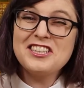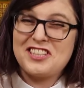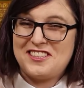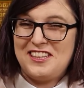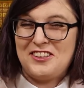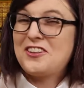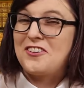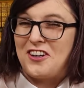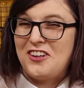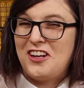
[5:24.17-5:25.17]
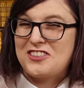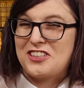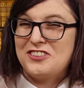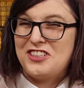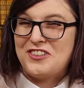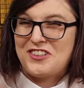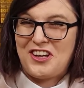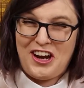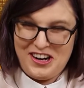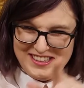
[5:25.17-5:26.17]
Just a little chronological joke
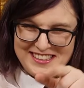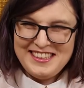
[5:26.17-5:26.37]
there.